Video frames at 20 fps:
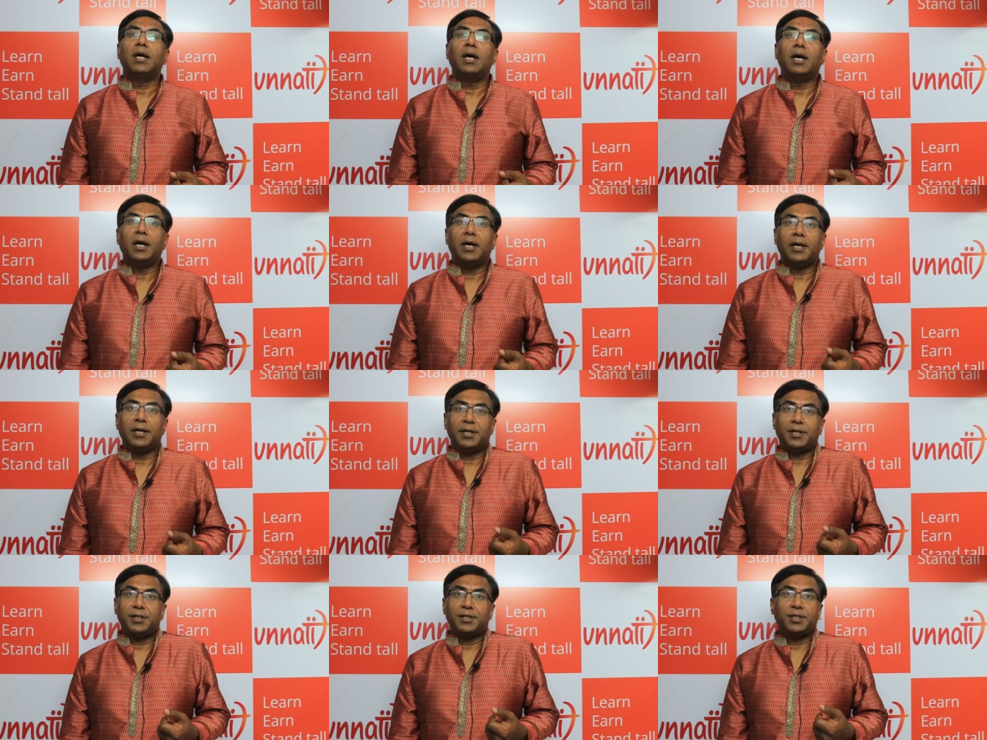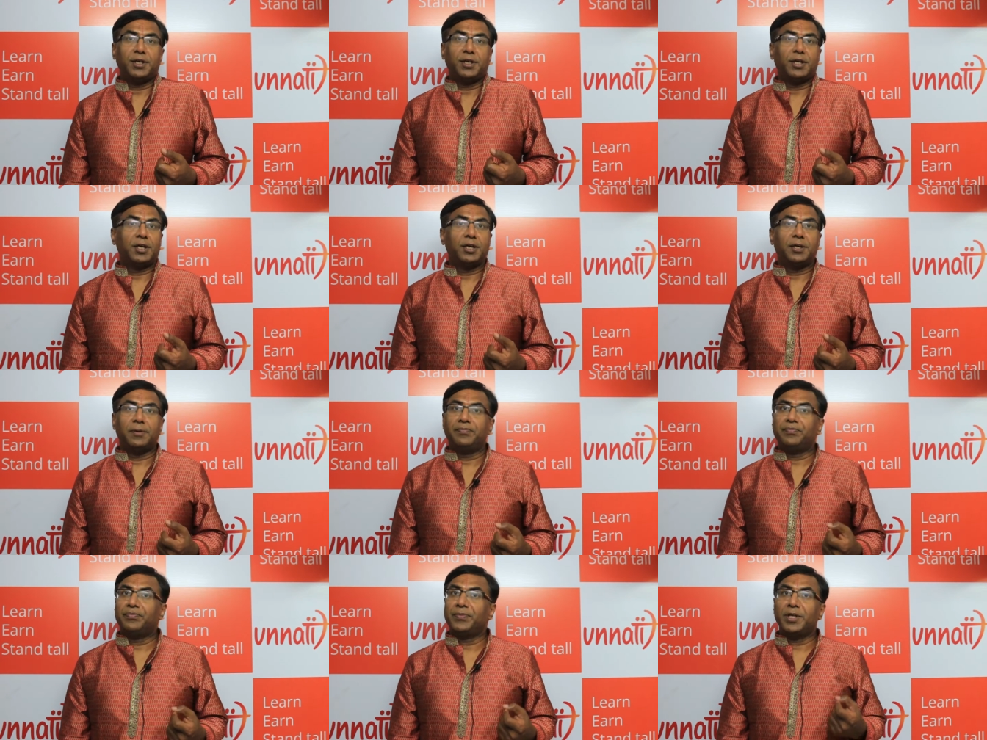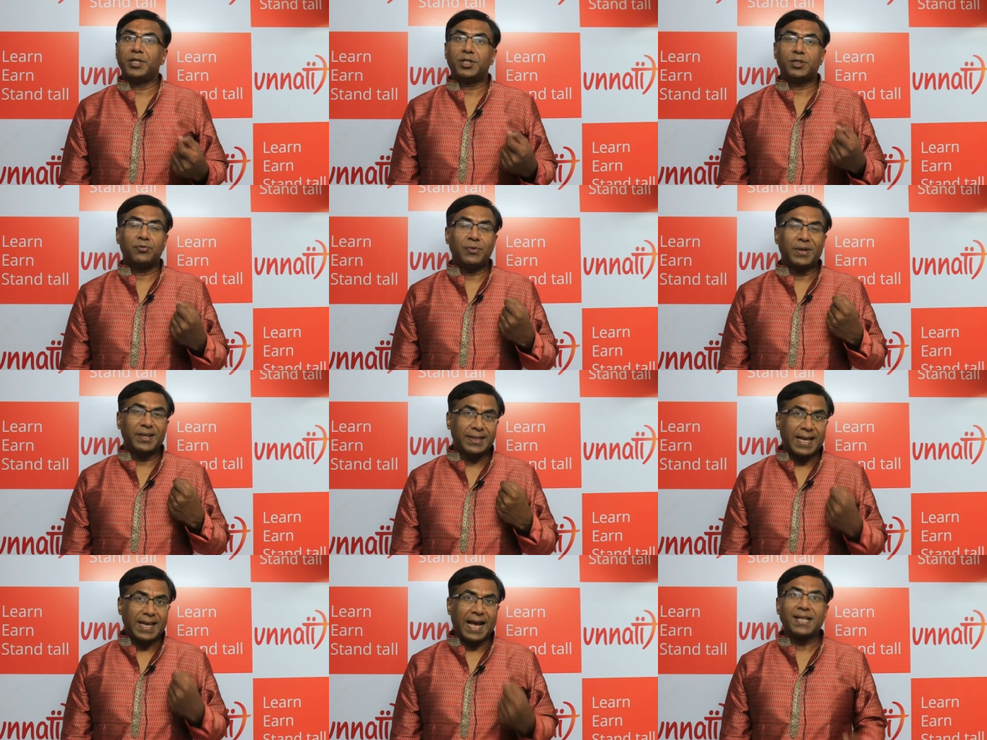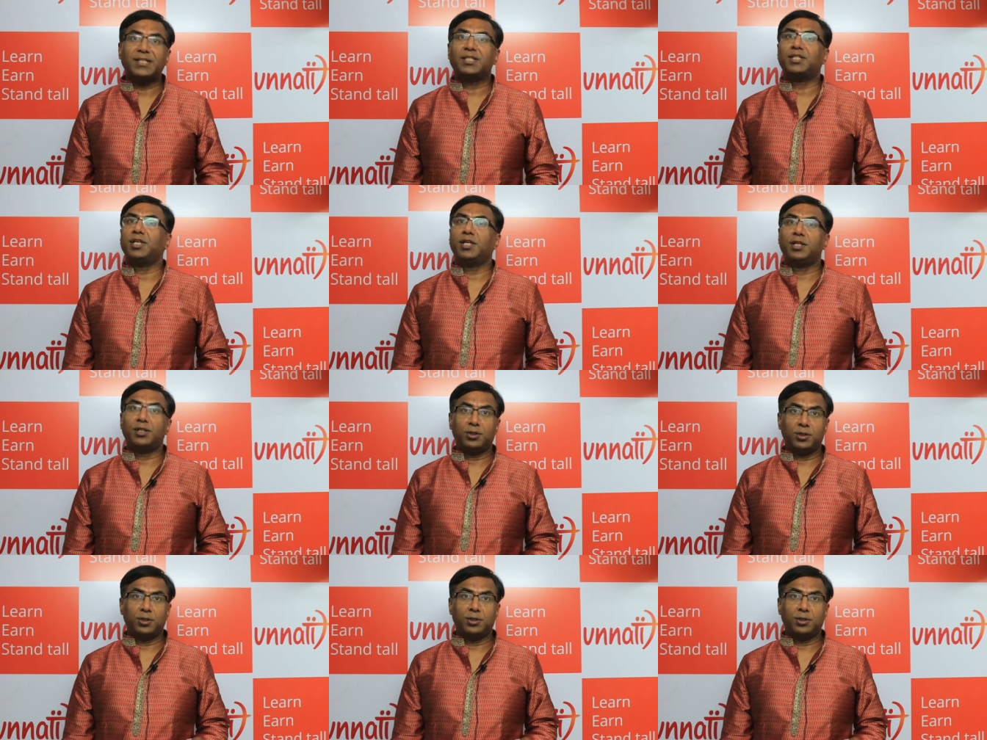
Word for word: And uh, it's fantastic